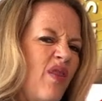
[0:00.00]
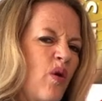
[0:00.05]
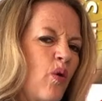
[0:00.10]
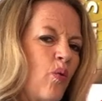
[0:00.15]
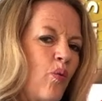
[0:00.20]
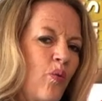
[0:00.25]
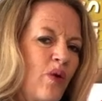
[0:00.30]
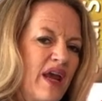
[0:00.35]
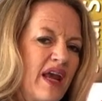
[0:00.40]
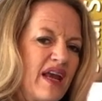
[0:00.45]

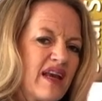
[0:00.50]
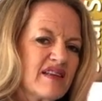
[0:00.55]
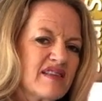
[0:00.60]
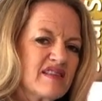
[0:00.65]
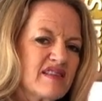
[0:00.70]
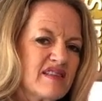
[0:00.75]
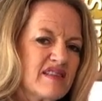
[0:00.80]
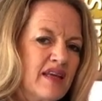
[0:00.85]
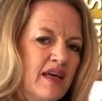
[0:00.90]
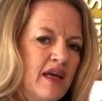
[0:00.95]
that we can
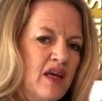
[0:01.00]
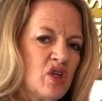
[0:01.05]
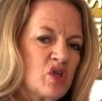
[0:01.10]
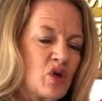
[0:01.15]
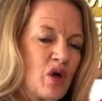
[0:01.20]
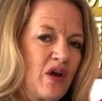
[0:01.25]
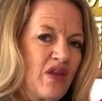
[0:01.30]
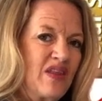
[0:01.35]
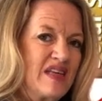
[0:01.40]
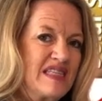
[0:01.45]
see
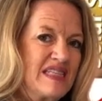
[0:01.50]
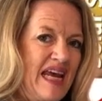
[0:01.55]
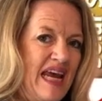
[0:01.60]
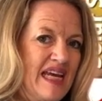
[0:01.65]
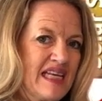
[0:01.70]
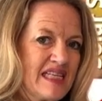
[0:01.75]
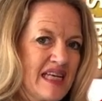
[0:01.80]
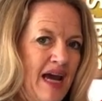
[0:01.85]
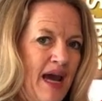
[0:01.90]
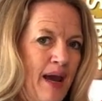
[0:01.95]
during the
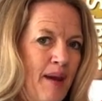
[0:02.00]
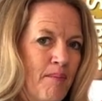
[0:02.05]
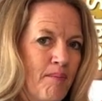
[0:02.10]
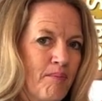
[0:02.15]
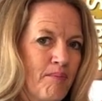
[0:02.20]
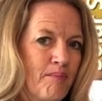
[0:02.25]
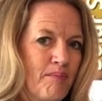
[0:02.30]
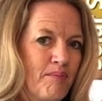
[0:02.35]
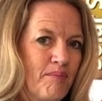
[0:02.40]
daytime?